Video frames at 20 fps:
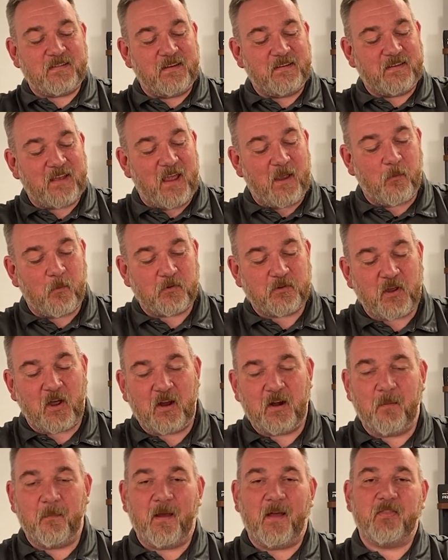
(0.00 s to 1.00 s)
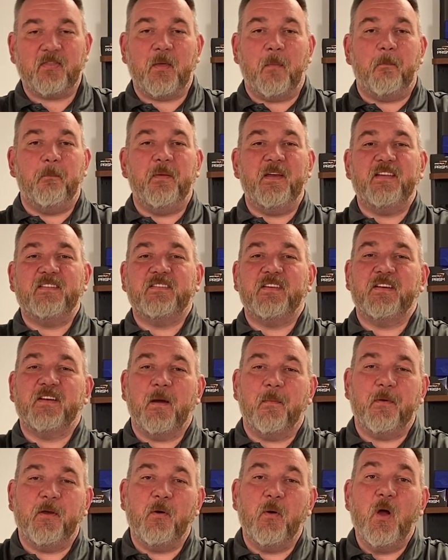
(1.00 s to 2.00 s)
Today we're talking about the
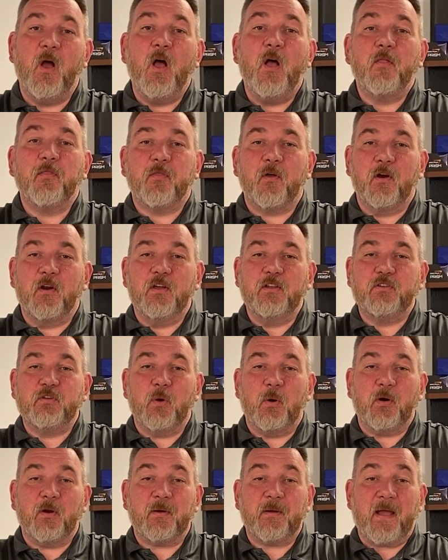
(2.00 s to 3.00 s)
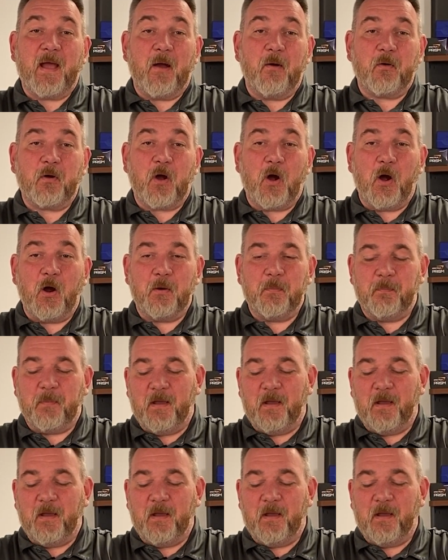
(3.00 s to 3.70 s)
BCW 3200 count card